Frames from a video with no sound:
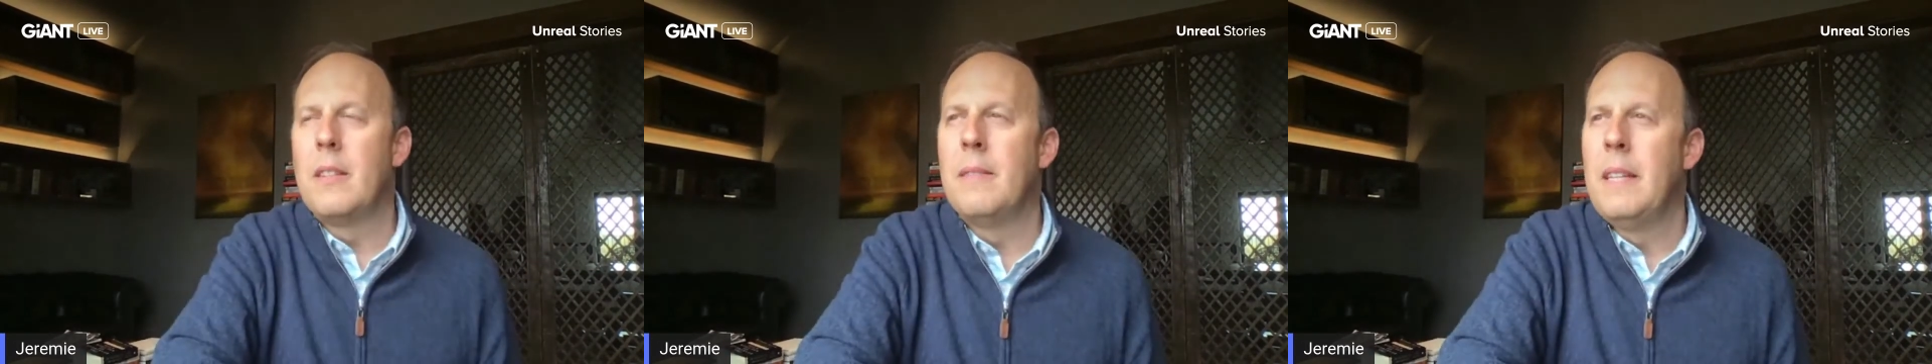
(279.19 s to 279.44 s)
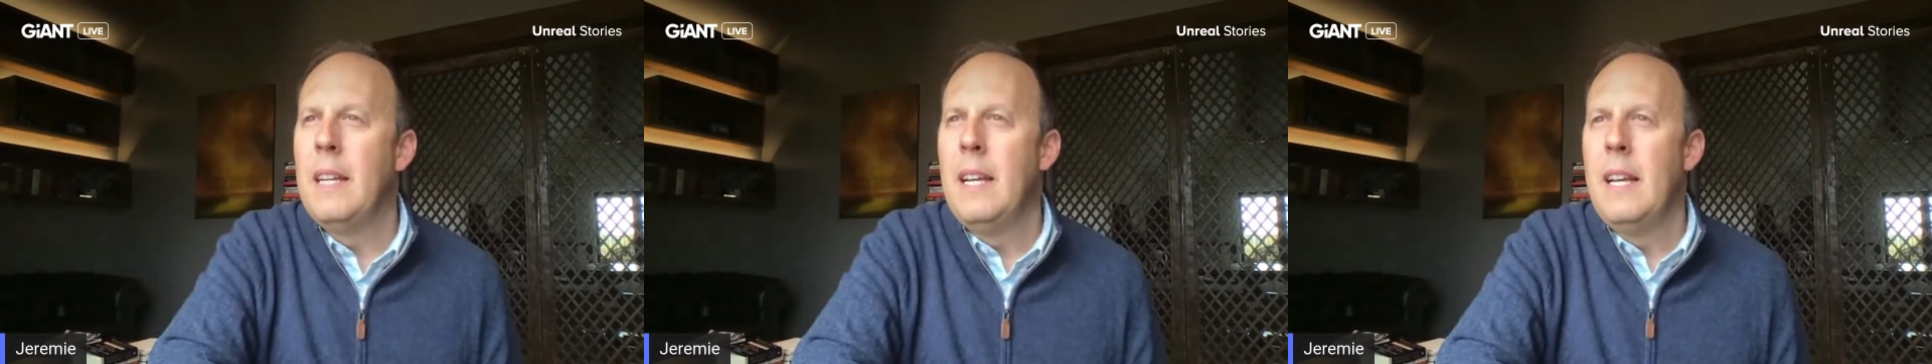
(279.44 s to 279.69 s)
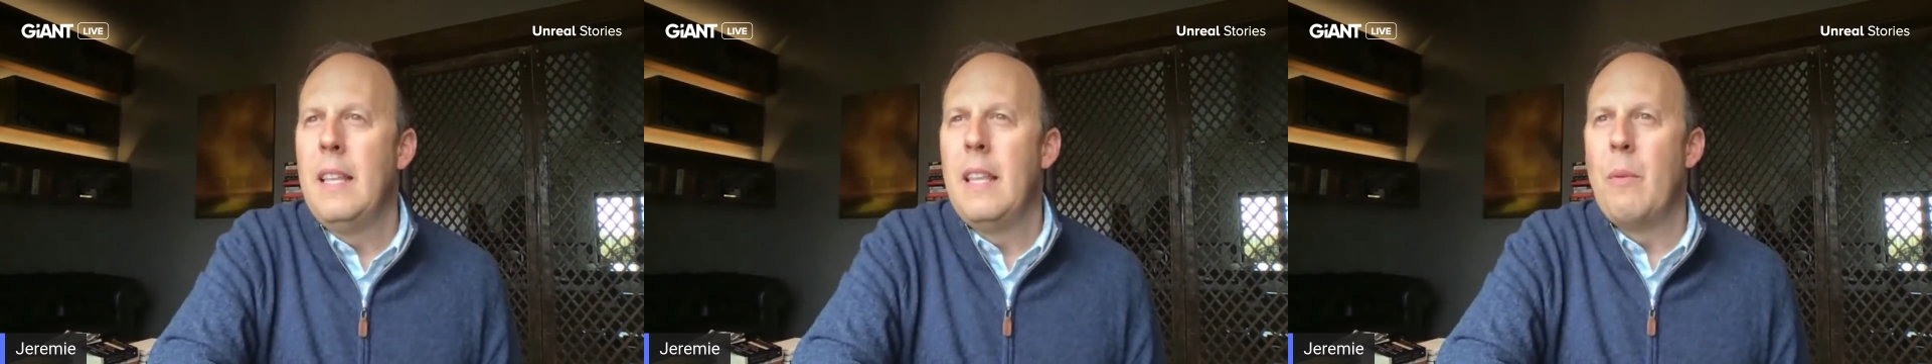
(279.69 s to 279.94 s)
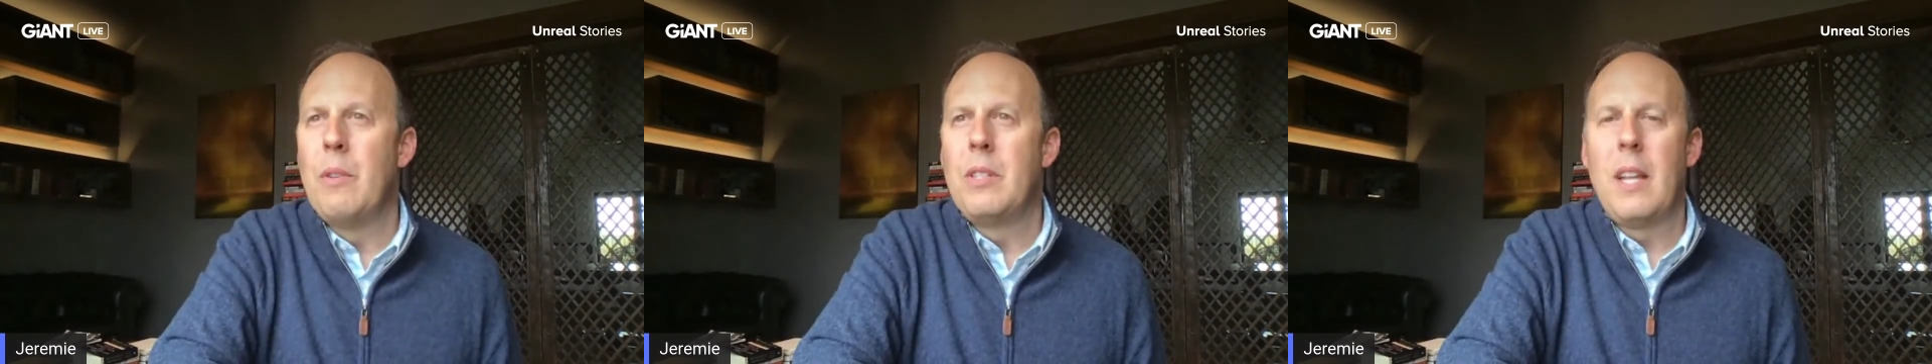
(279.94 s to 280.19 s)
And
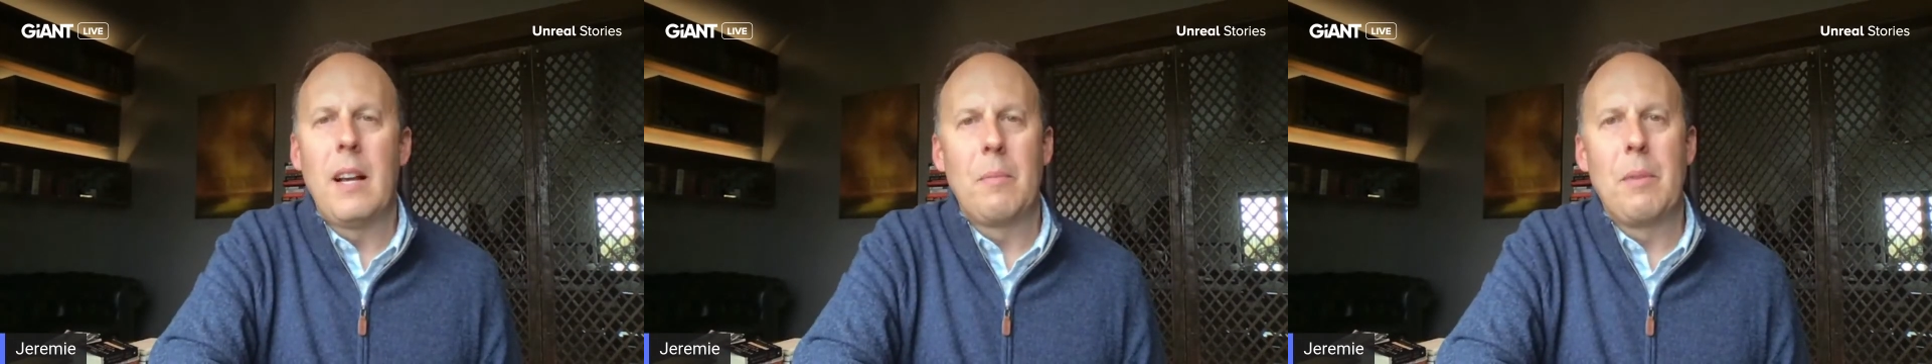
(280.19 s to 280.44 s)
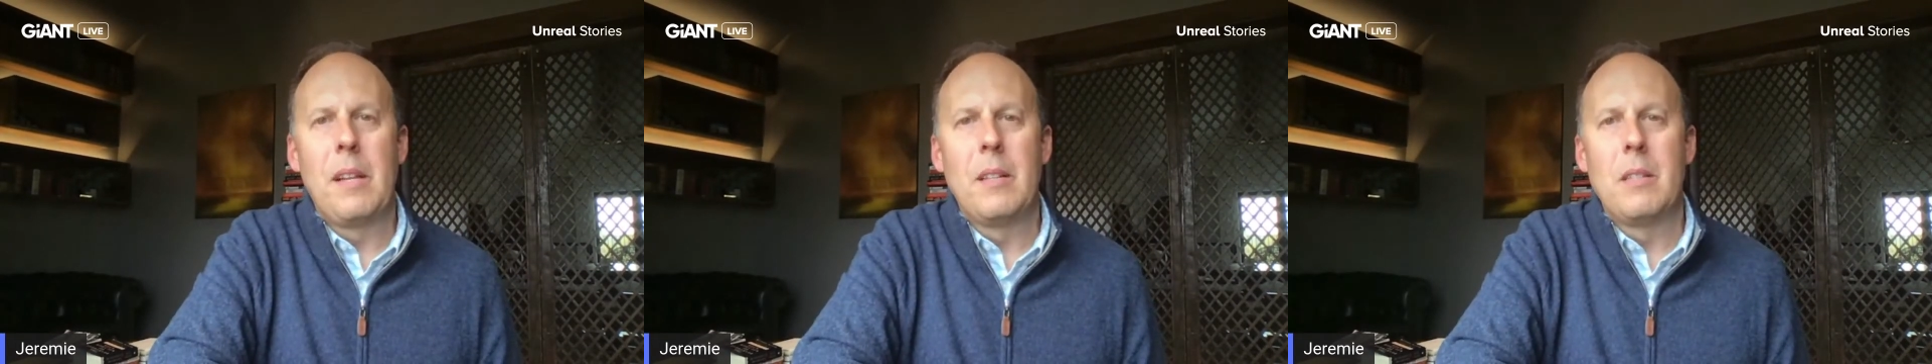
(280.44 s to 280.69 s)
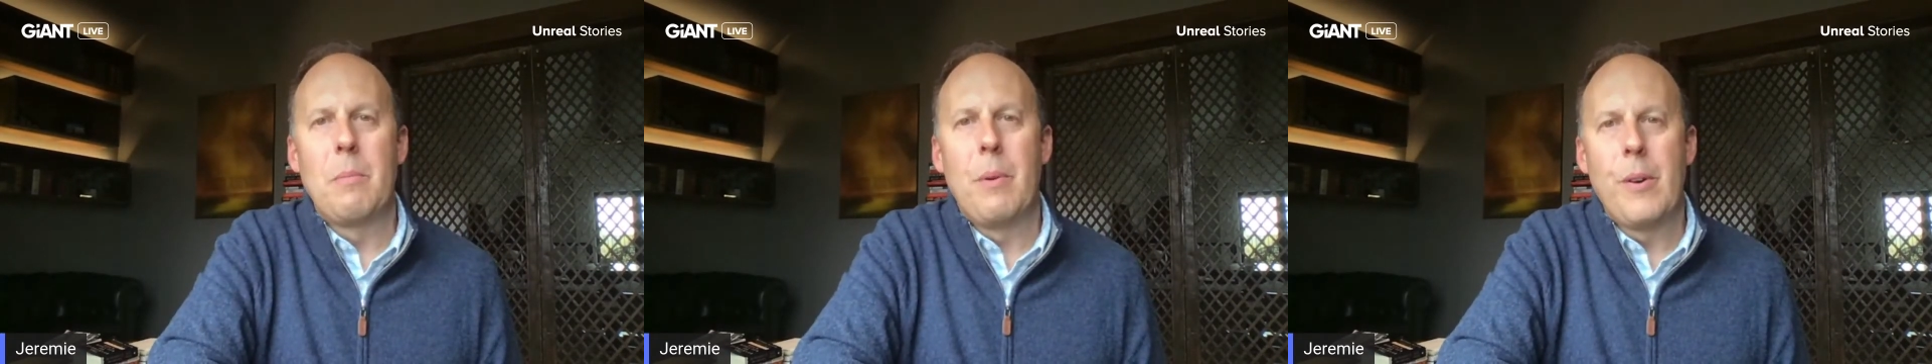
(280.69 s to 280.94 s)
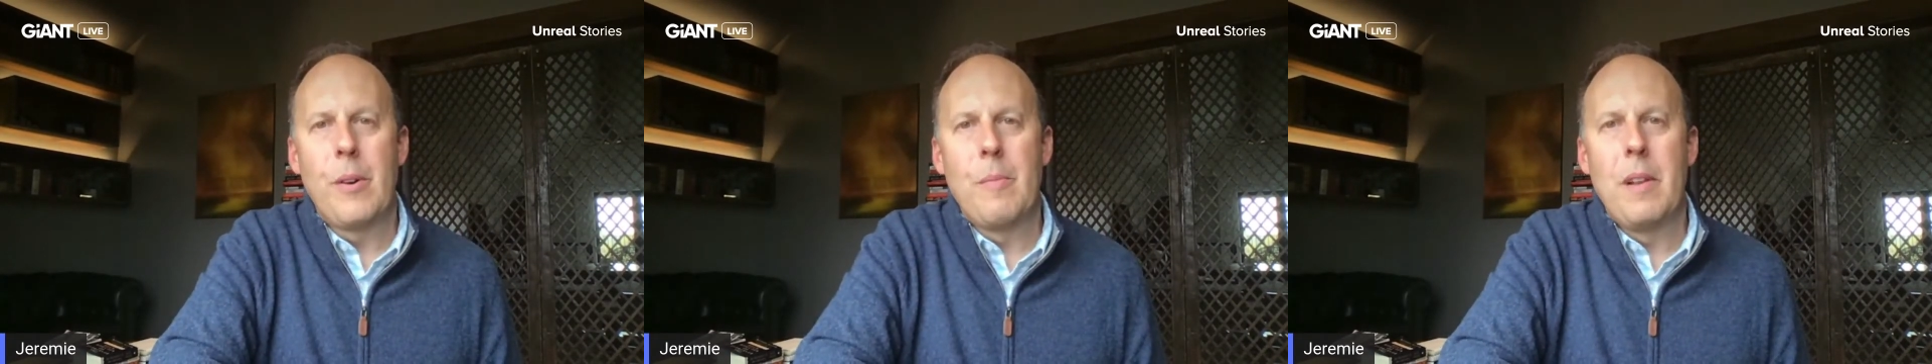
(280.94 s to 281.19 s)
they were stuck because the
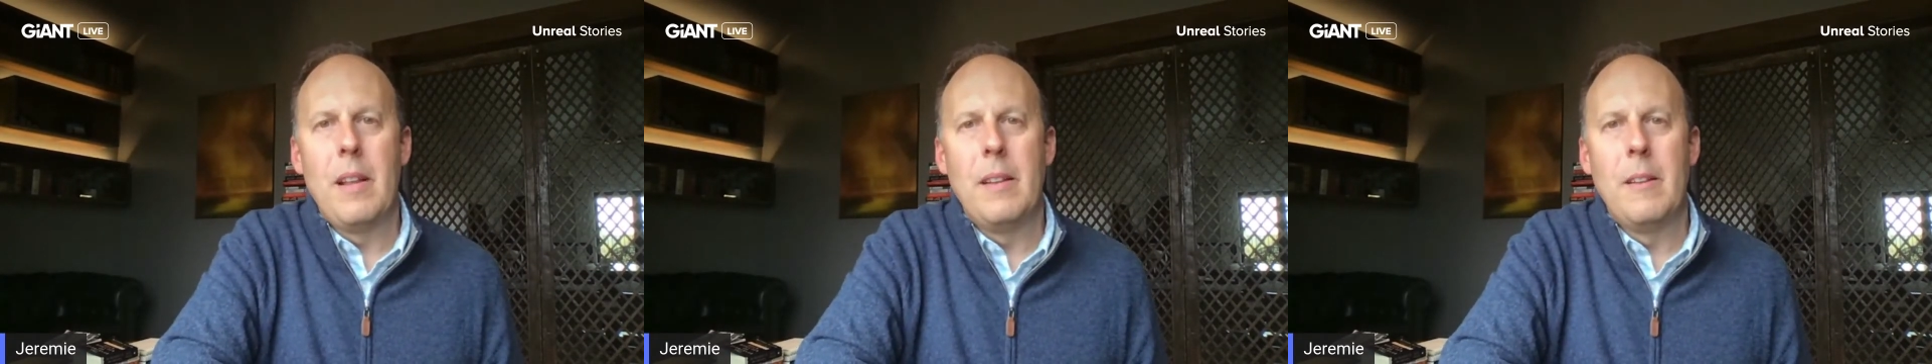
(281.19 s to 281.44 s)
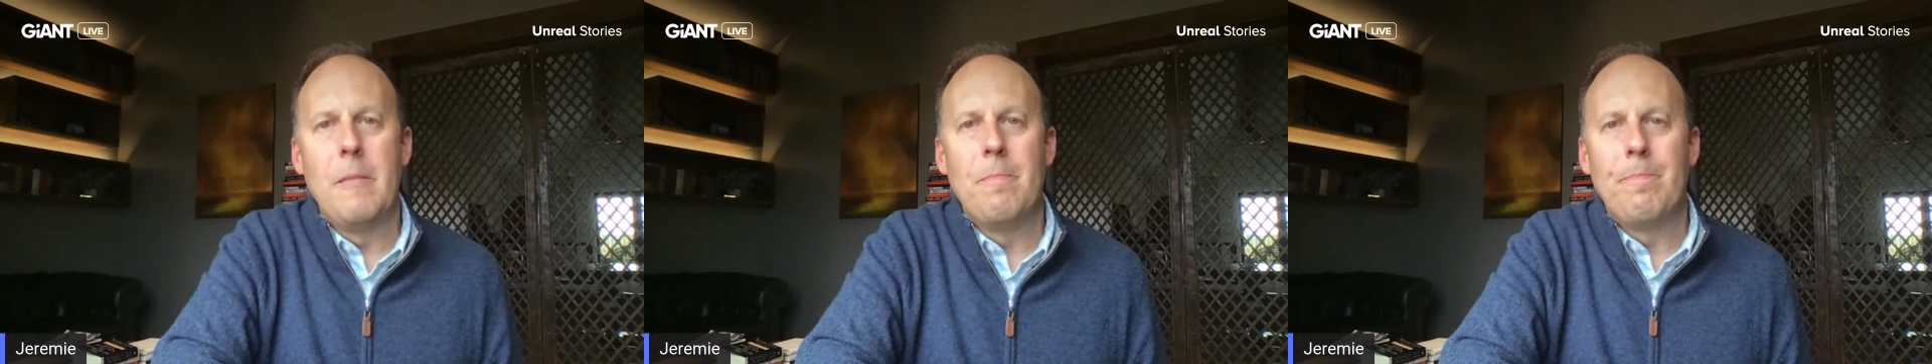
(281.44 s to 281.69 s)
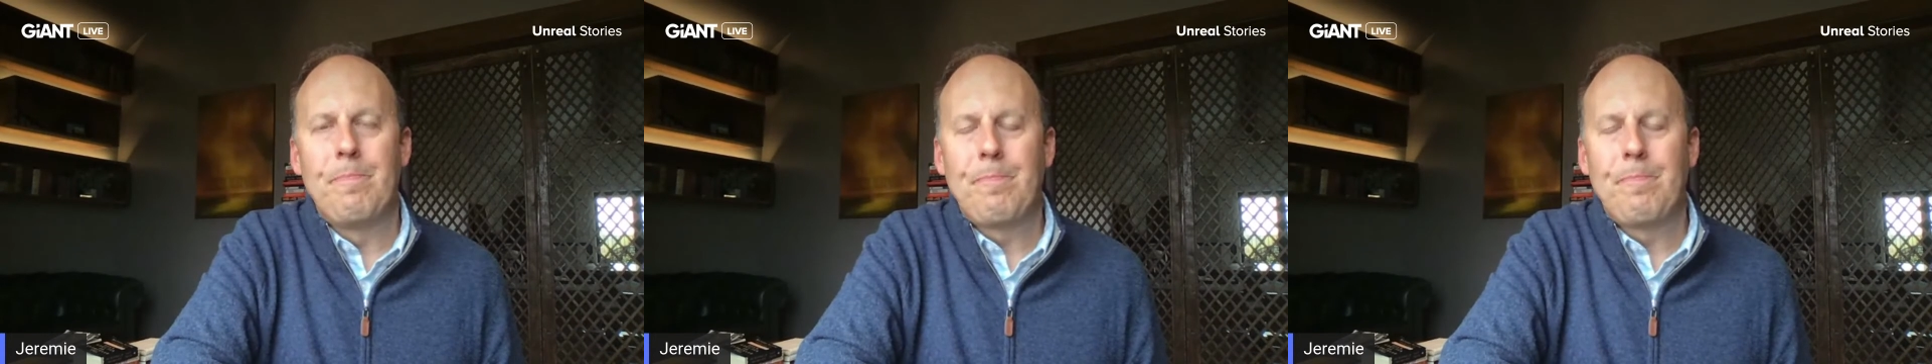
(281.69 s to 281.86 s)
program had ended,